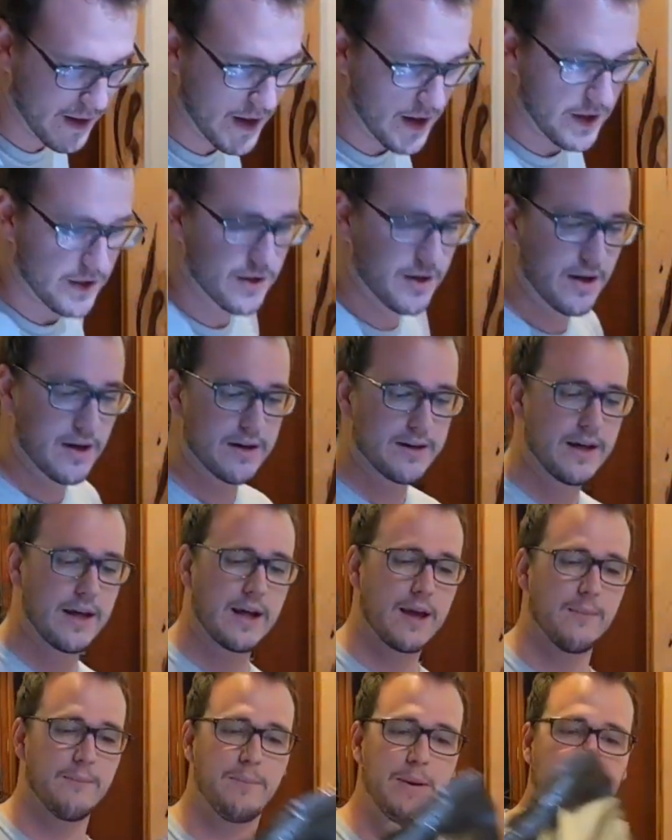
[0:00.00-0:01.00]
You're gonna take
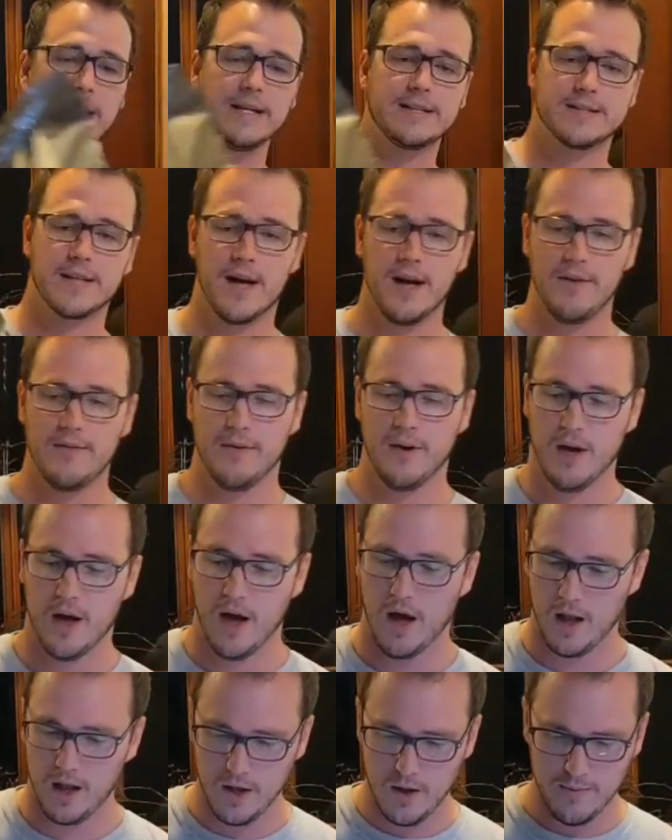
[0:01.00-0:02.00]
a piece of
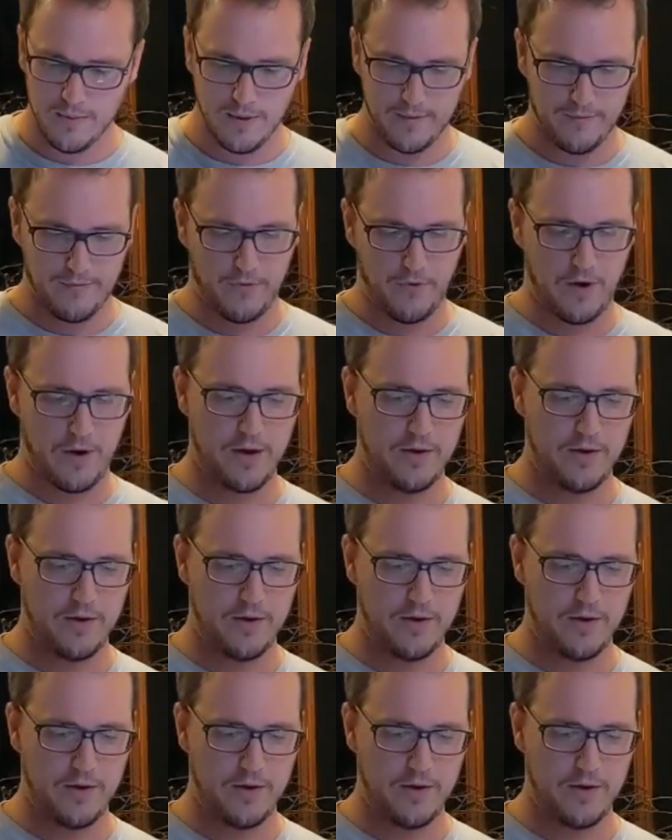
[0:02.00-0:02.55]
aluminum foil,